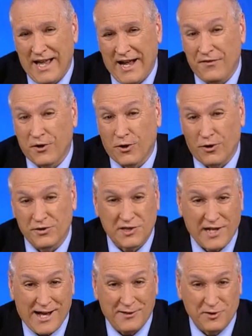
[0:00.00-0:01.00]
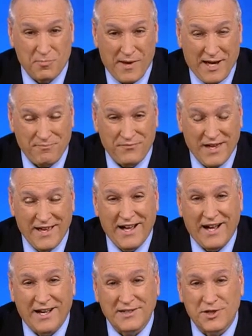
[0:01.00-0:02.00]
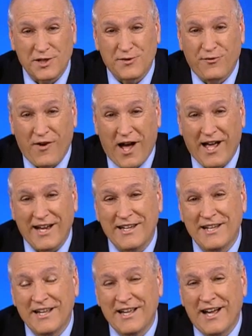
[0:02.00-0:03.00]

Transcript: And the Girl Scouts met just fine